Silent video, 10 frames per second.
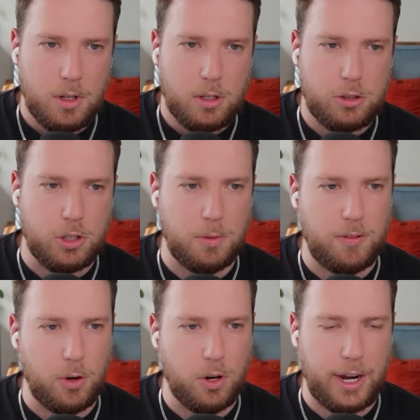So
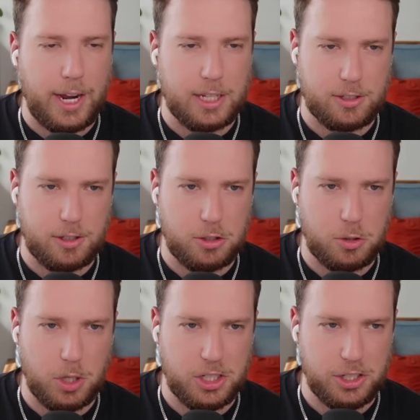before I ask this
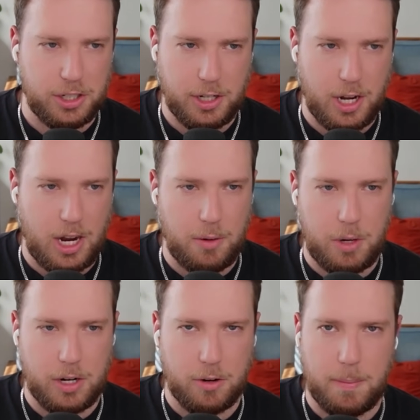question, I
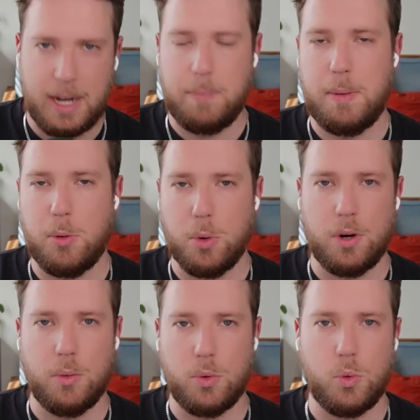want to remind people
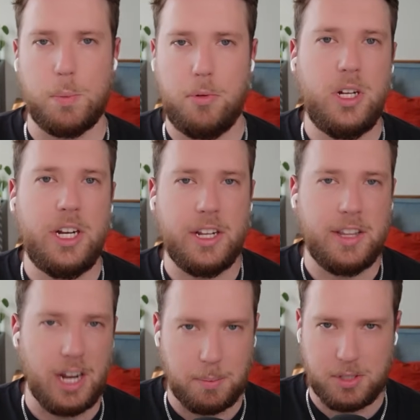we're pleading
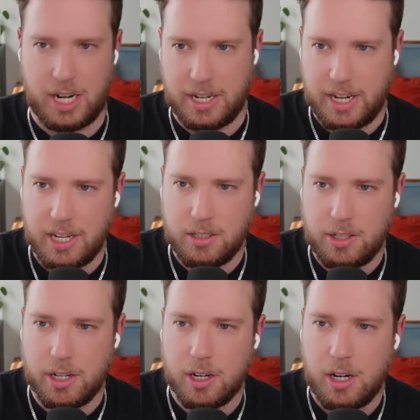the upside case
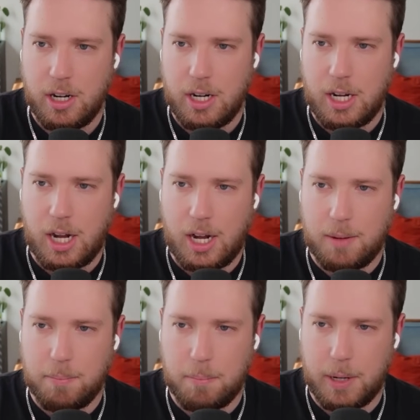here.
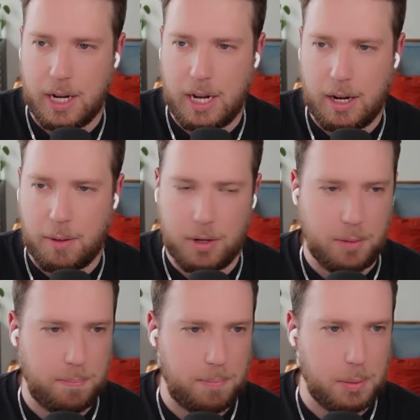But I want
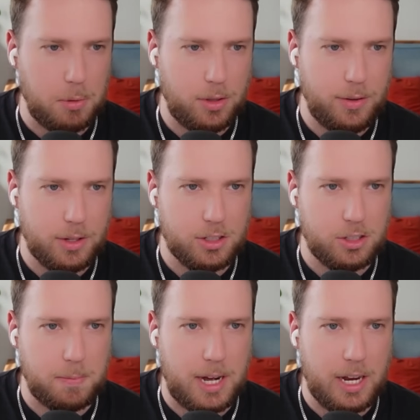to put both of you on the
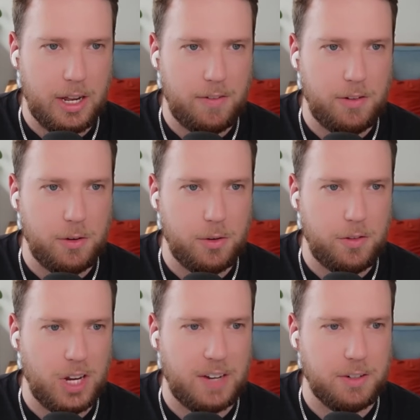spot. If you
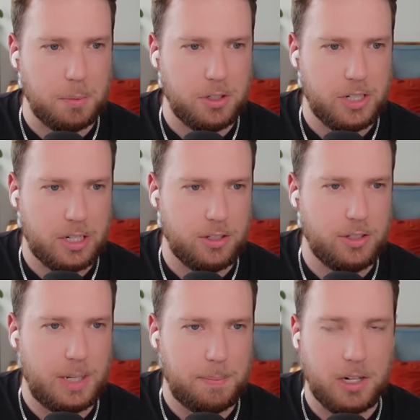have your
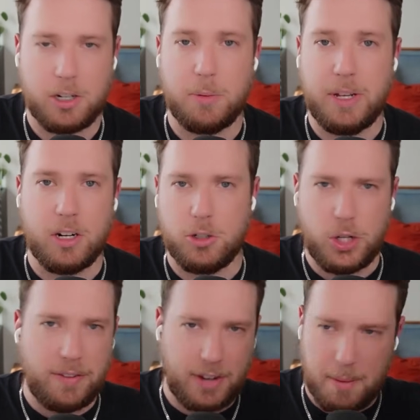projections up that are going to be in our
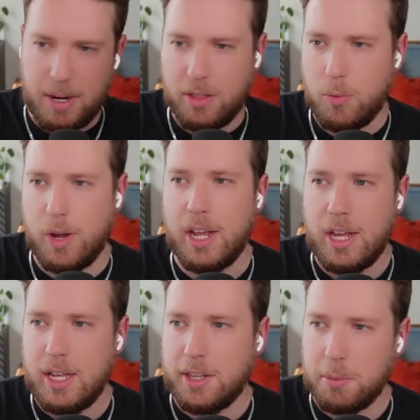draft guide, by the way,
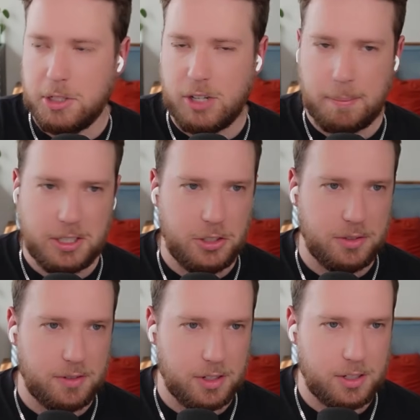that'll be dropping
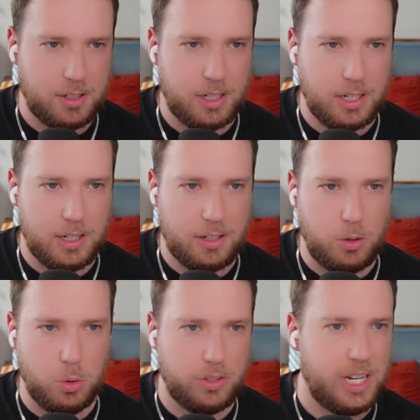June 1st,
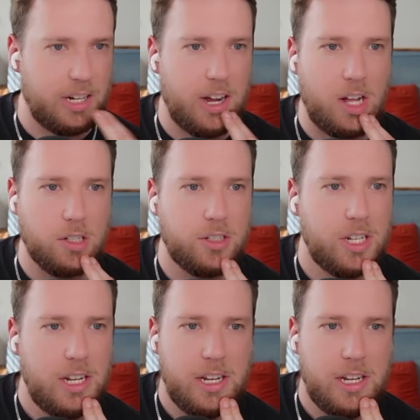cool $10.